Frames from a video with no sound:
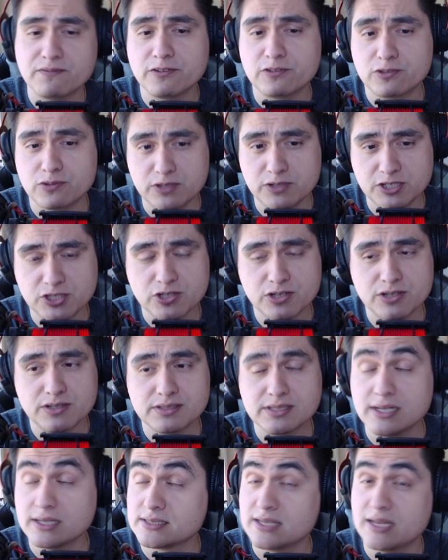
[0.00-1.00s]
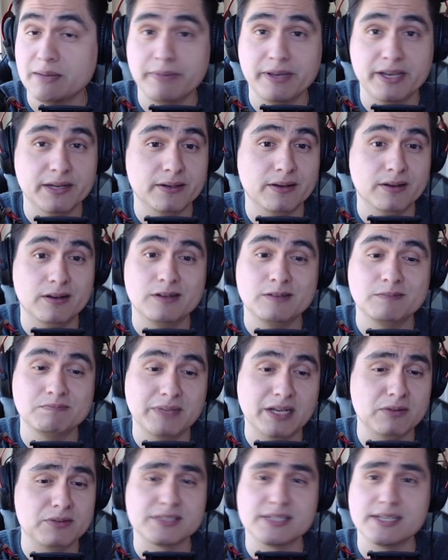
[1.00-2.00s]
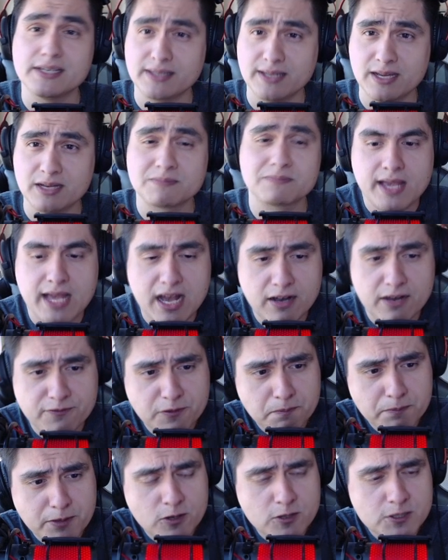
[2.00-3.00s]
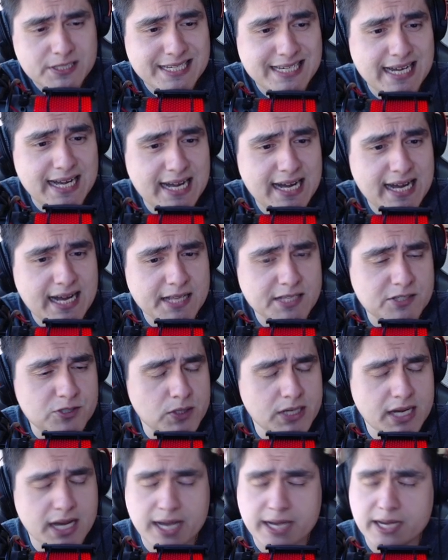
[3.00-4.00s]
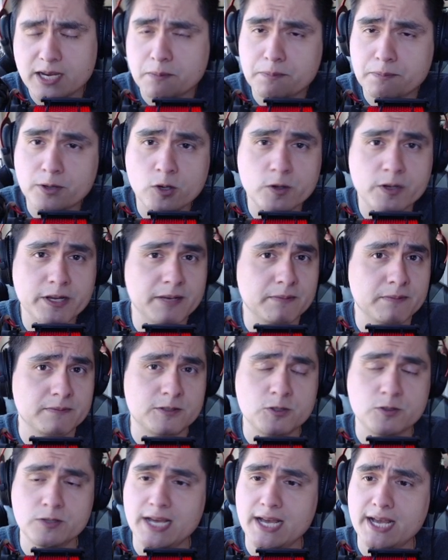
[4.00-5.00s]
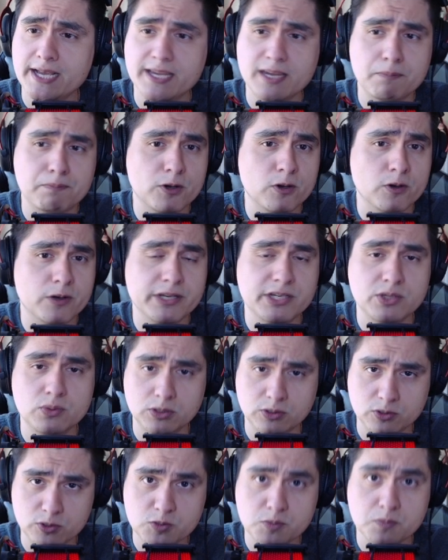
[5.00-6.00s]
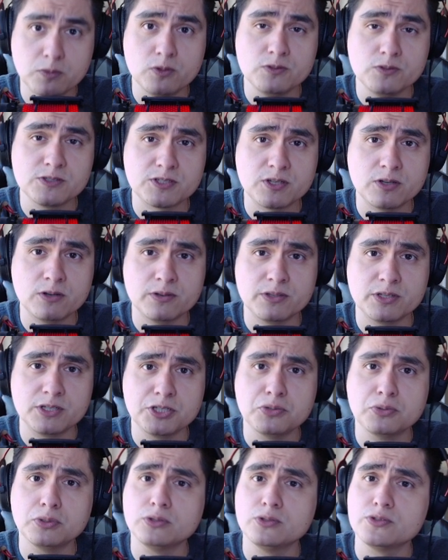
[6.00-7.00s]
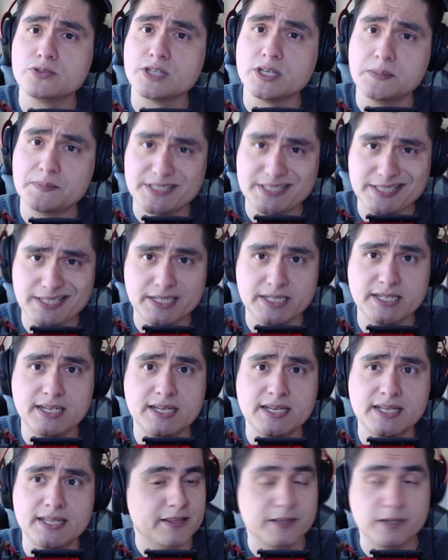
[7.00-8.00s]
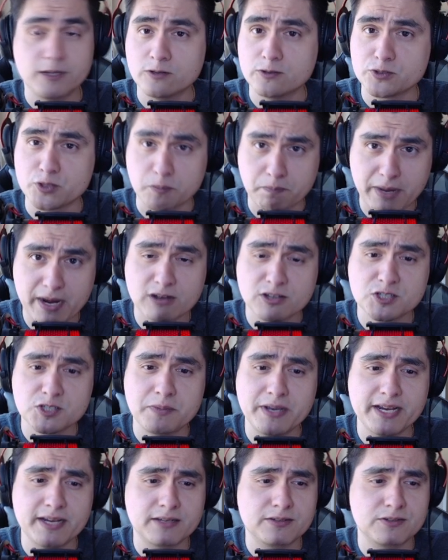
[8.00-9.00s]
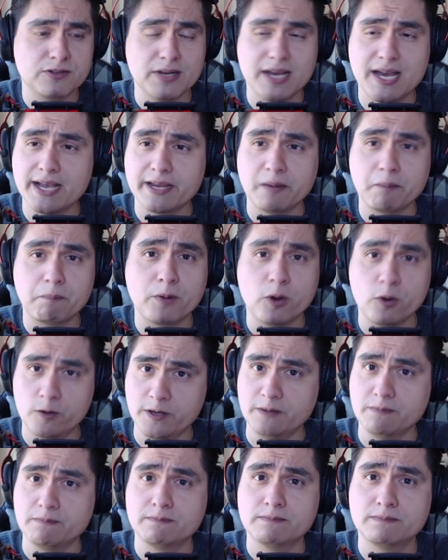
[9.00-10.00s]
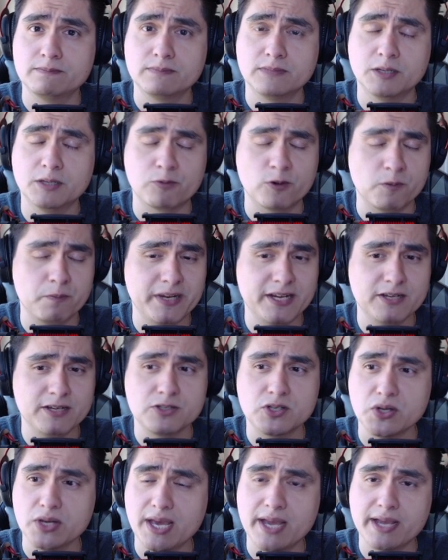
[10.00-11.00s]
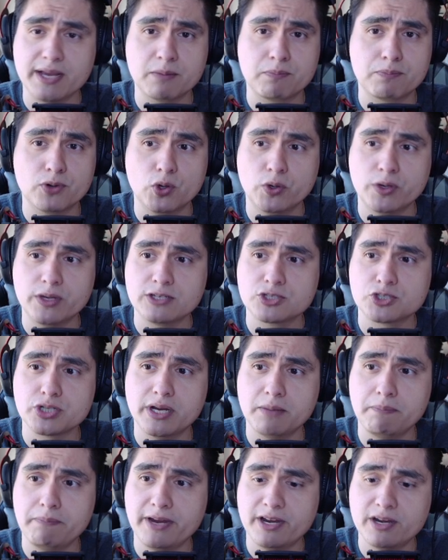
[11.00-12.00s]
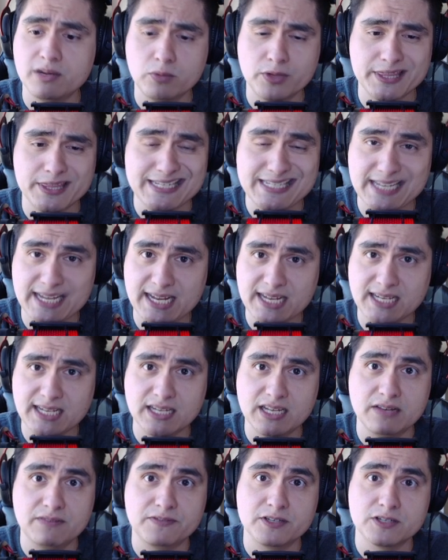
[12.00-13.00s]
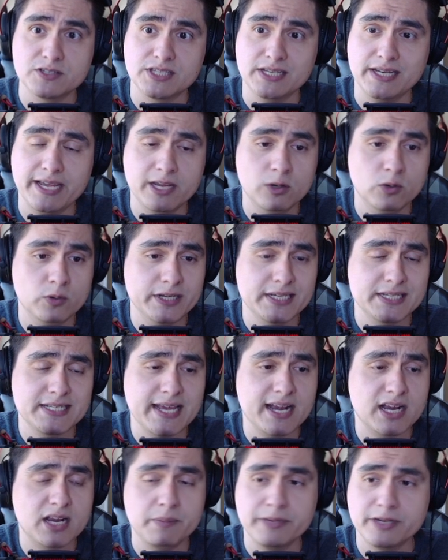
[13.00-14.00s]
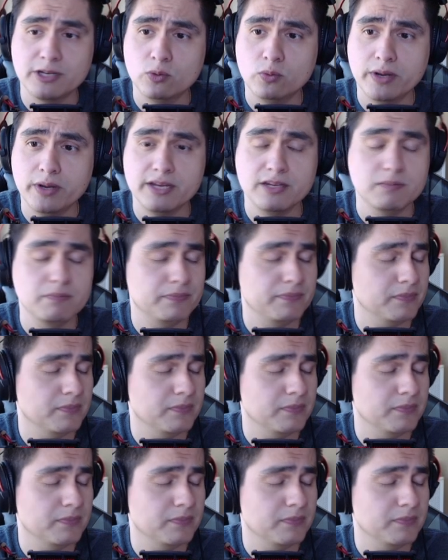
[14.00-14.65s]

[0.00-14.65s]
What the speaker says: for 3 turns. That's not bad at all. I will take that. Alphibro's cons: do not get broken. Do not get broken. You will lose Moonstone. You will lose Obsidian. There goes your power spike. Do not get broken. Repeat, do not get broken. Try to pair him with a tank. If there's an AoE attack coming your way, you